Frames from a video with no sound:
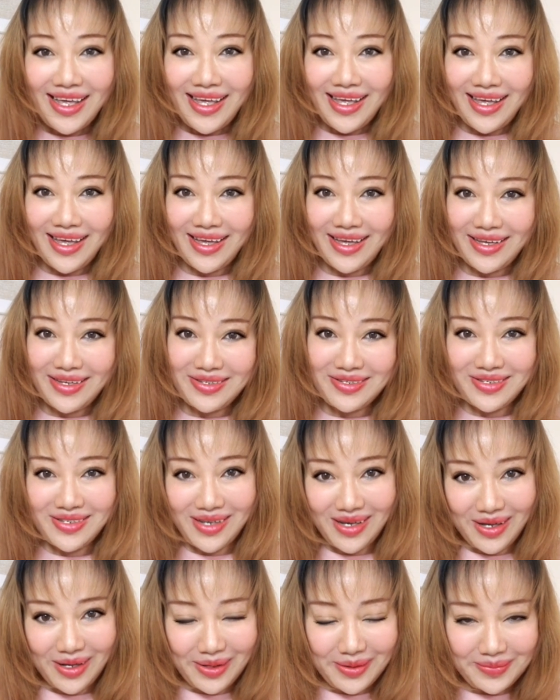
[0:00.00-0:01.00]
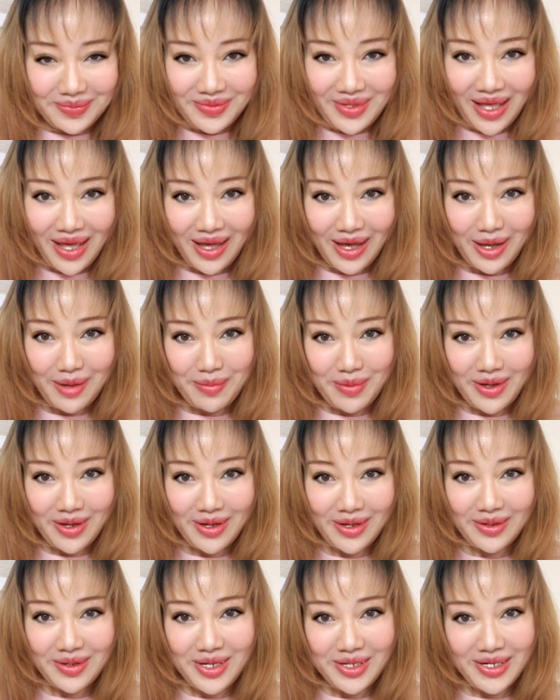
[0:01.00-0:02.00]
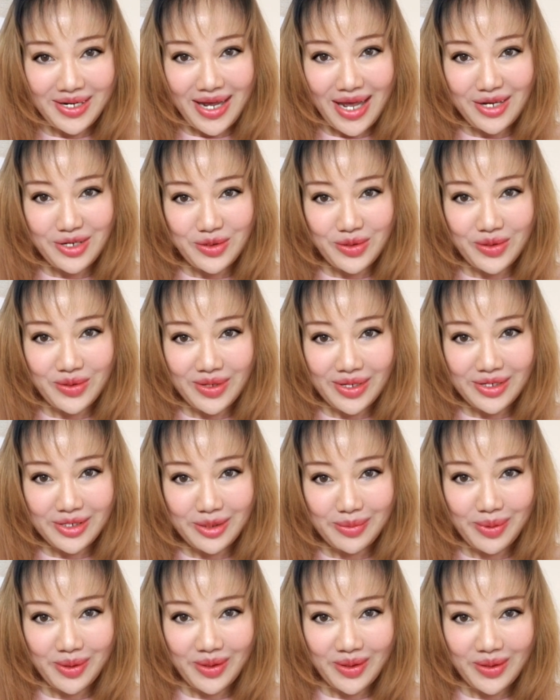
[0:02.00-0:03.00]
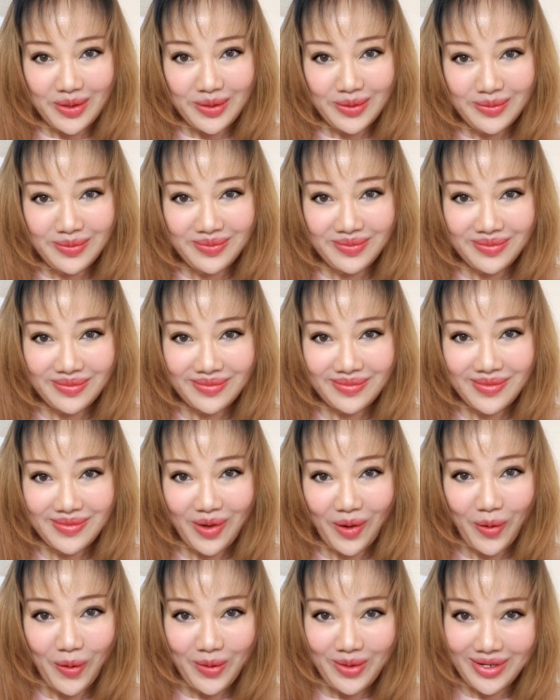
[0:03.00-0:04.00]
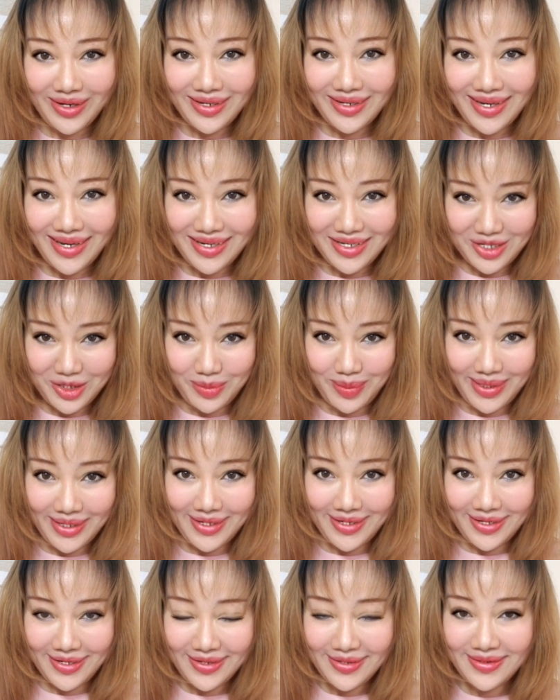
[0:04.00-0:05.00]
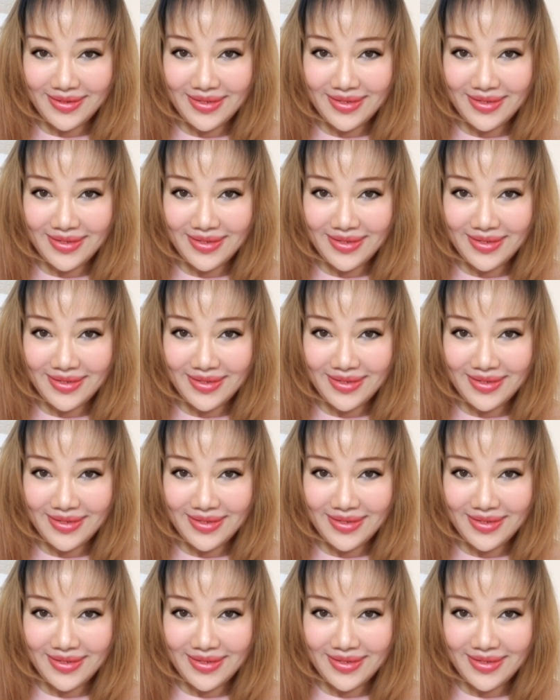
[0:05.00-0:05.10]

and I'm an international entrepreneur, author, and speaker.